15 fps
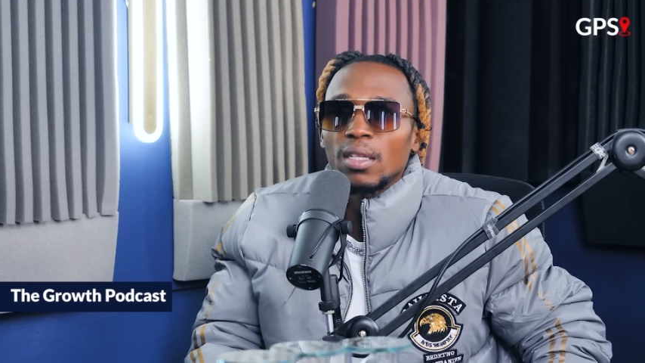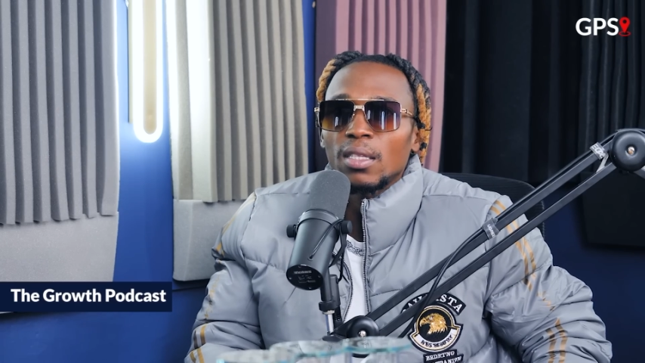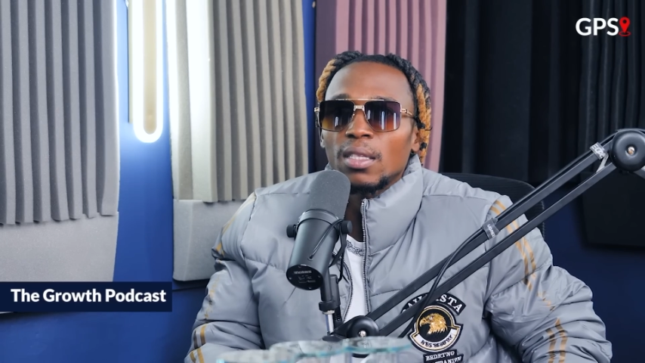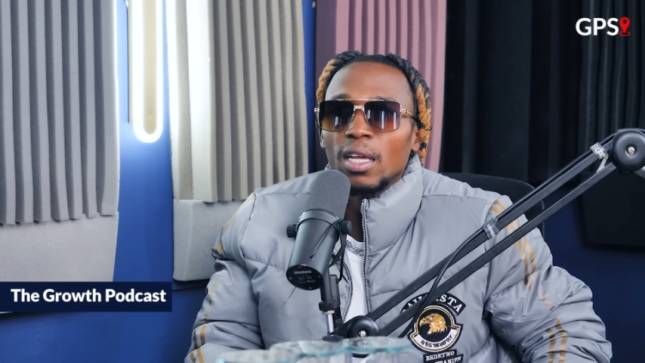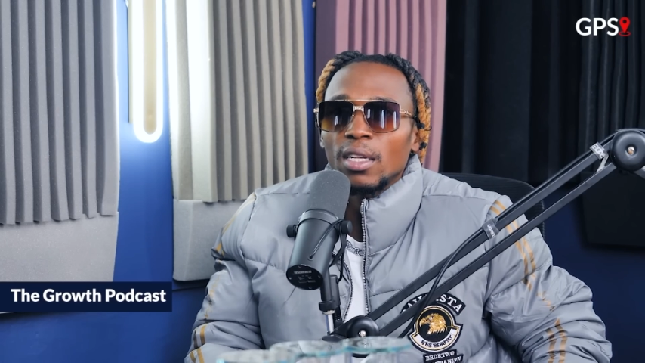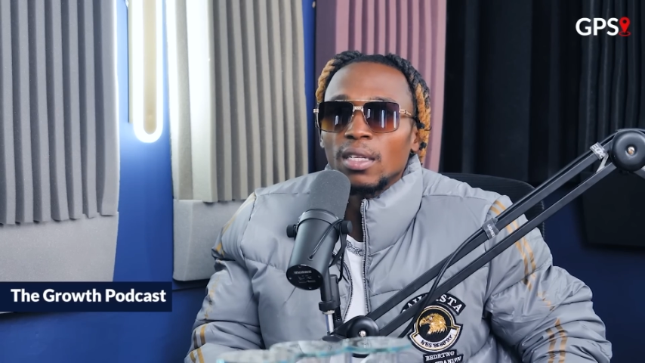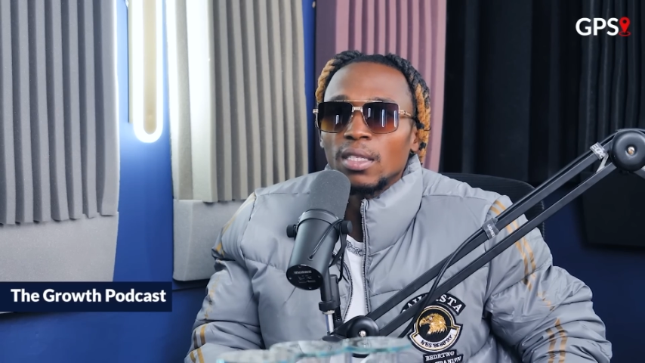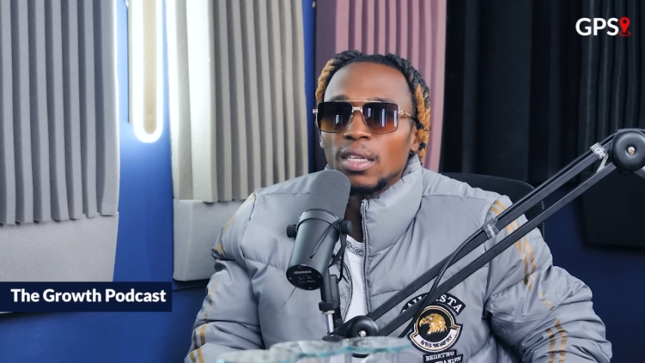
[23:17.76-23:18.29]

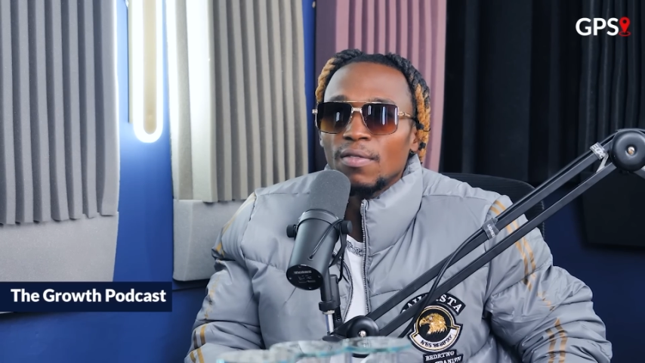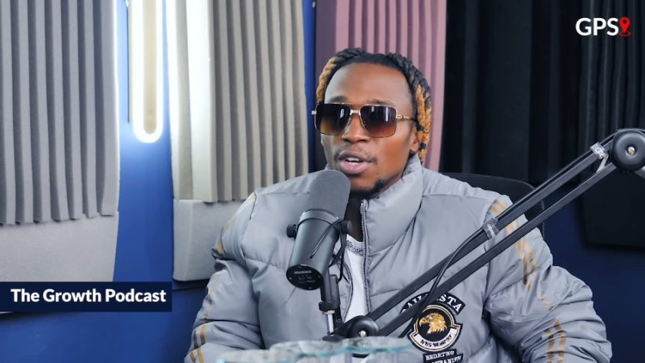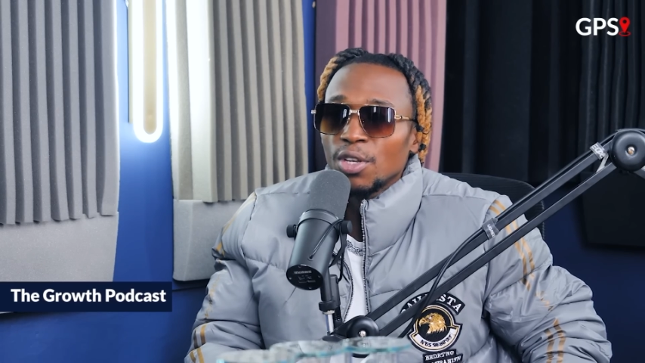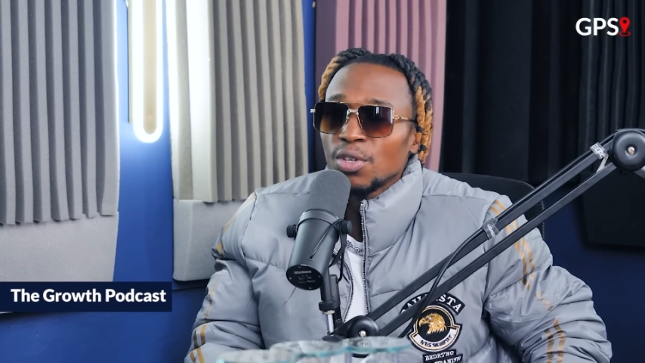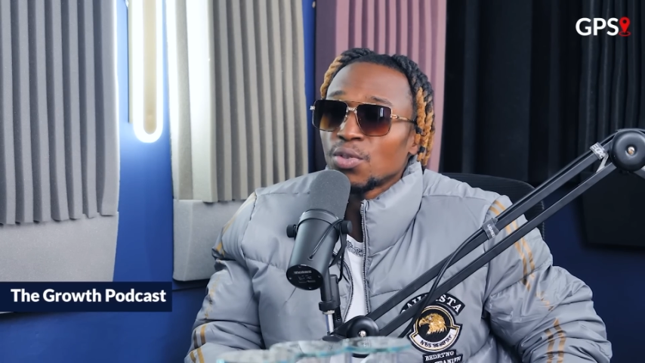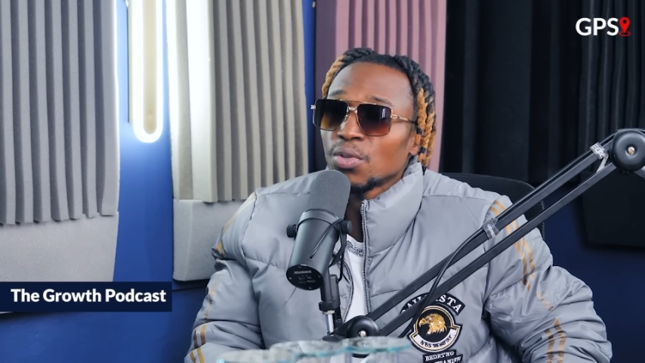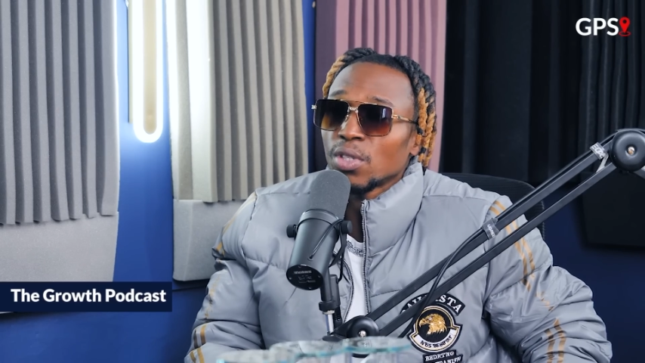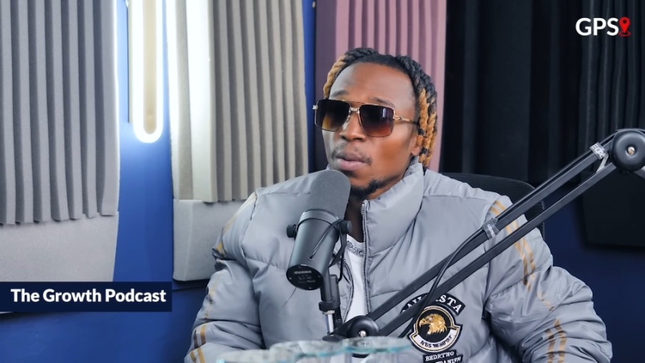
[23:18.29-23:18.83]
they never
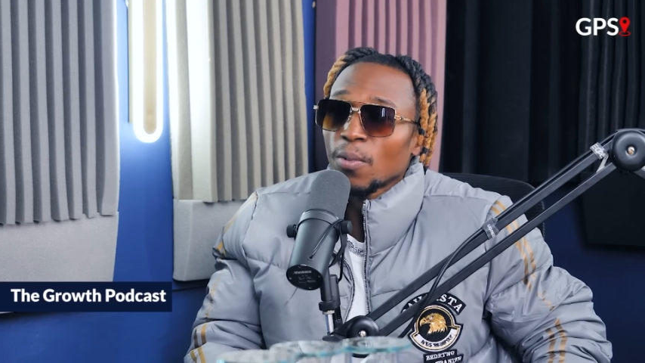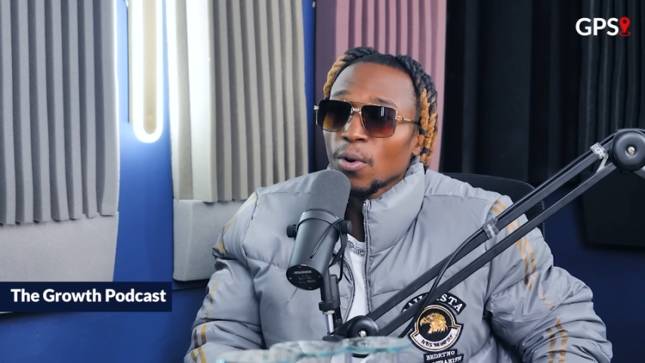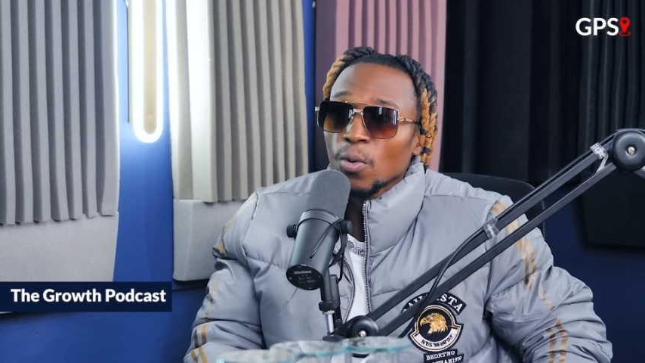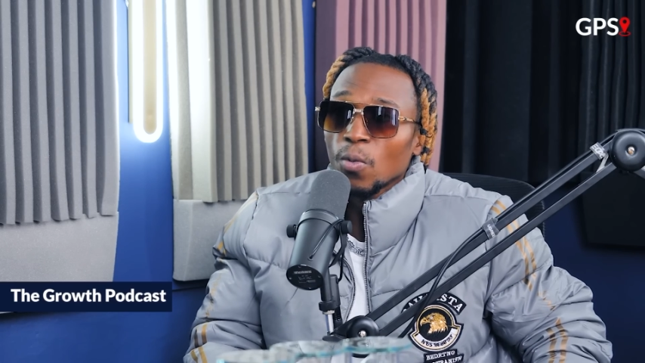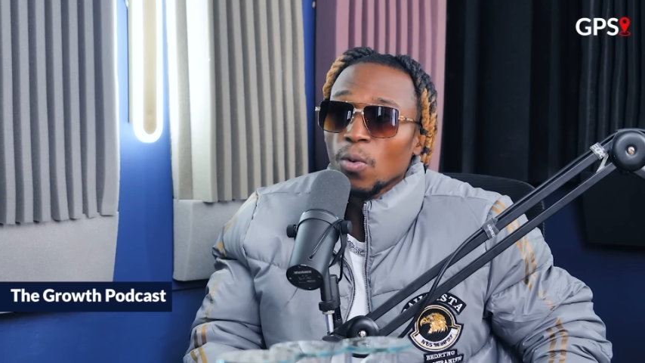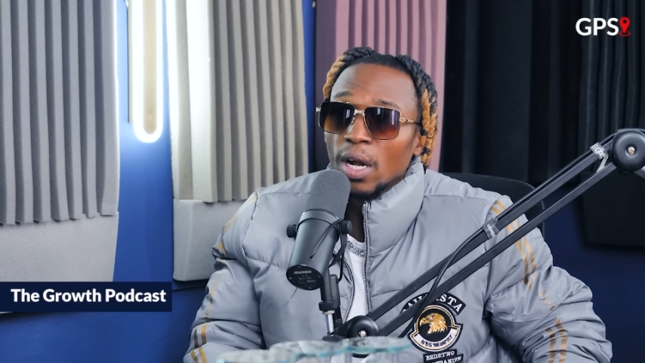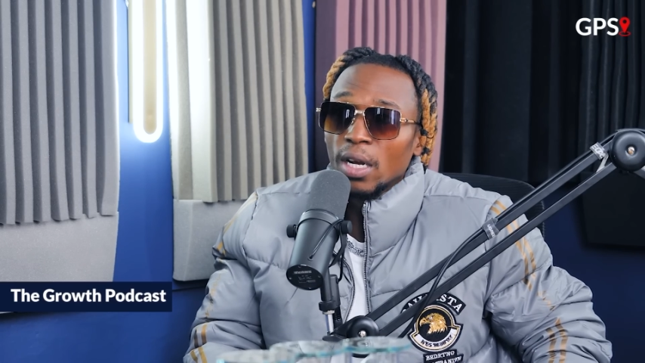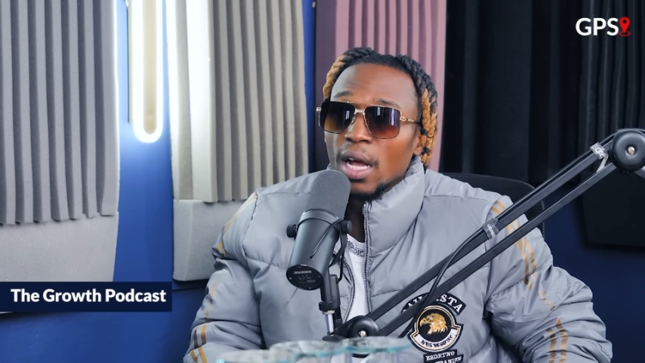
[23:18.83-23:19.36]
used to
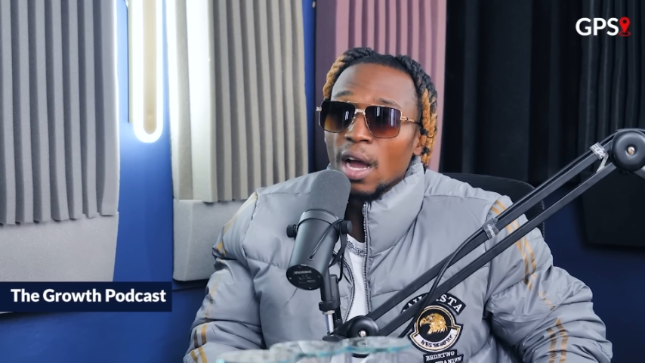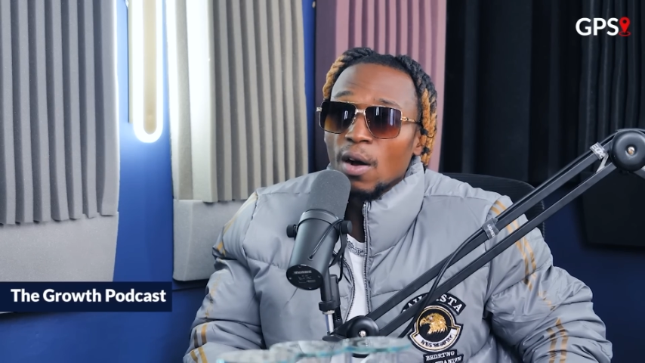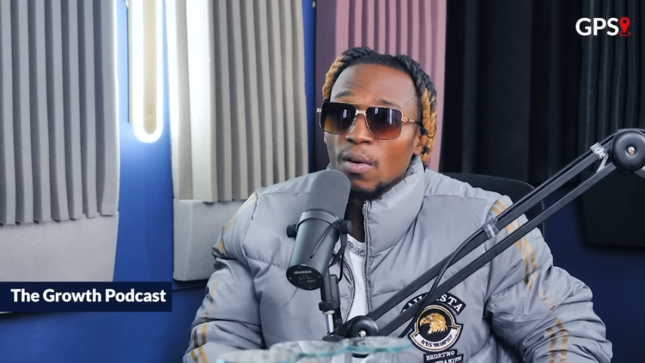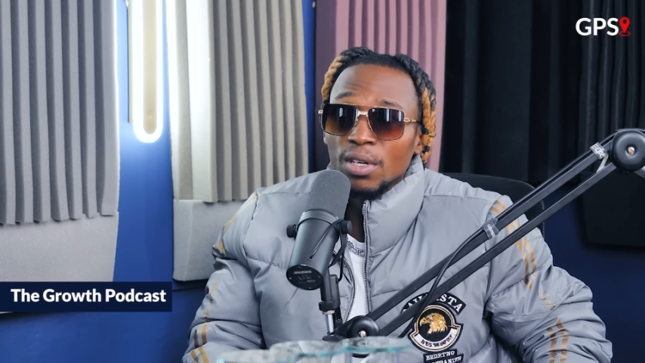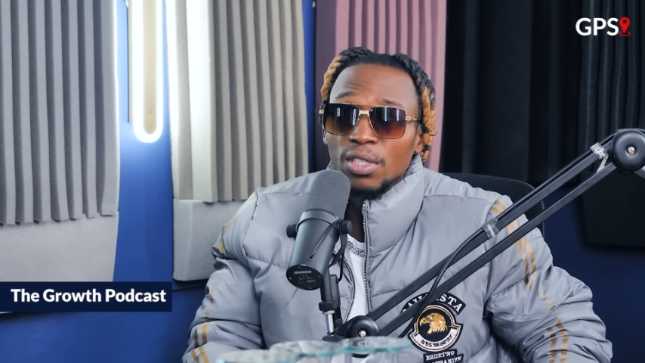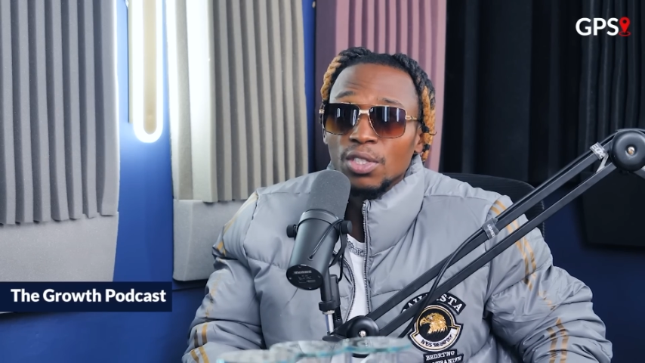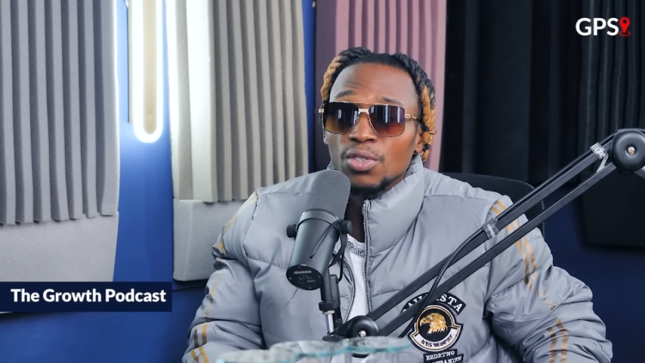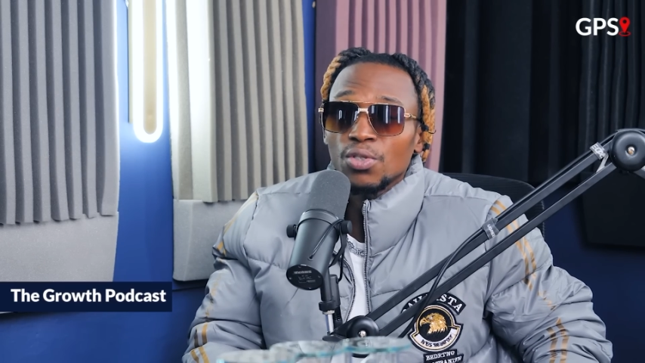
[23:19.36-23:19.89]
support what I
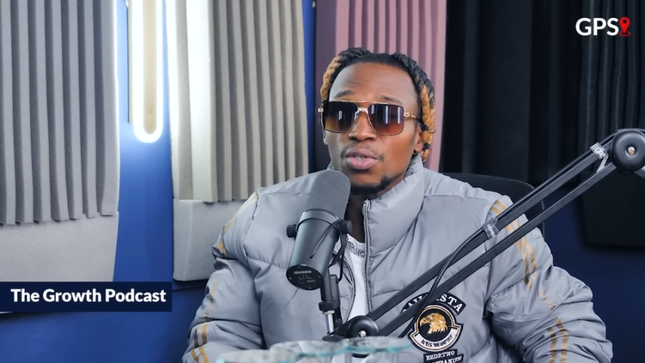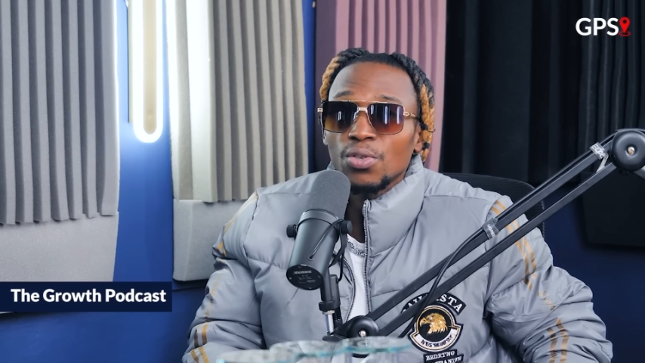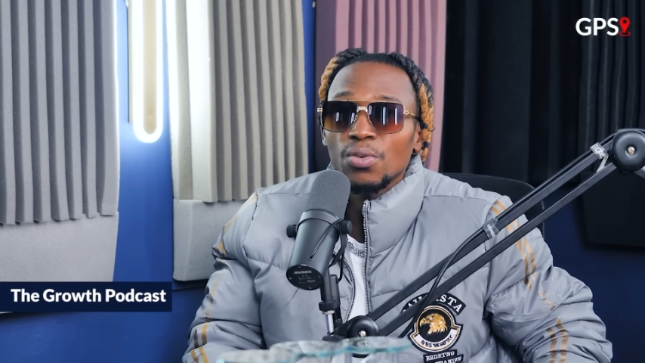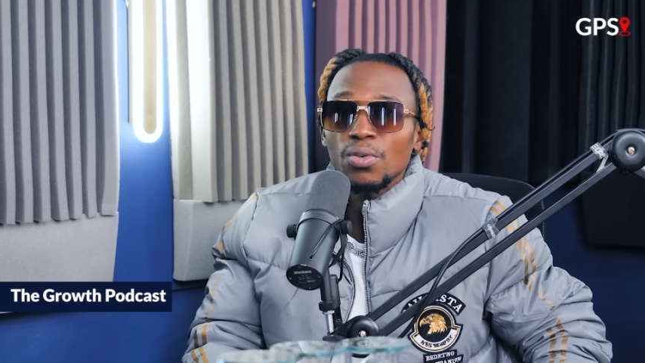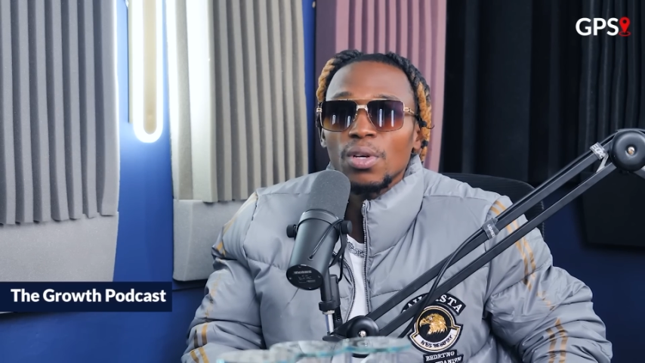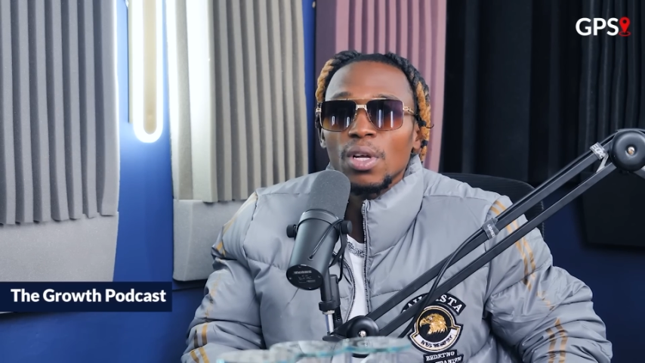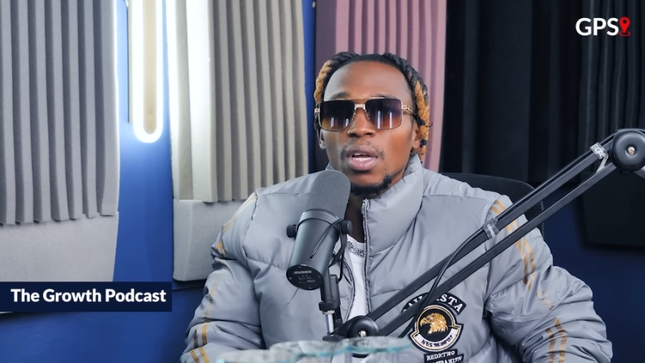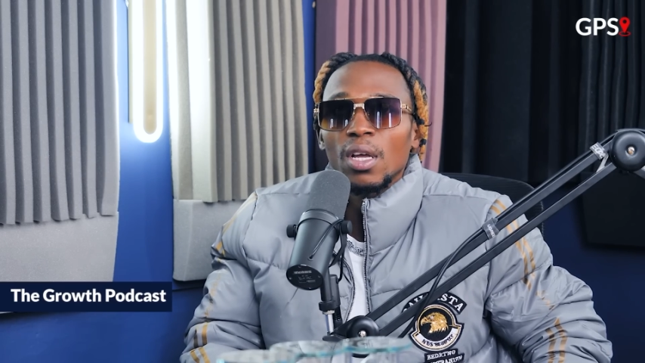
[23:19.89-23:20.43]
wanted to
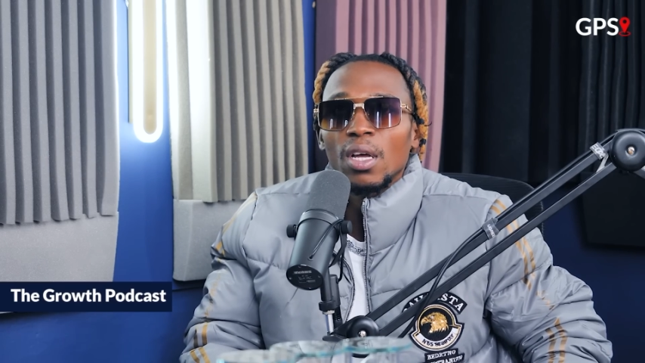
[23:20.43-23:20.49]
do.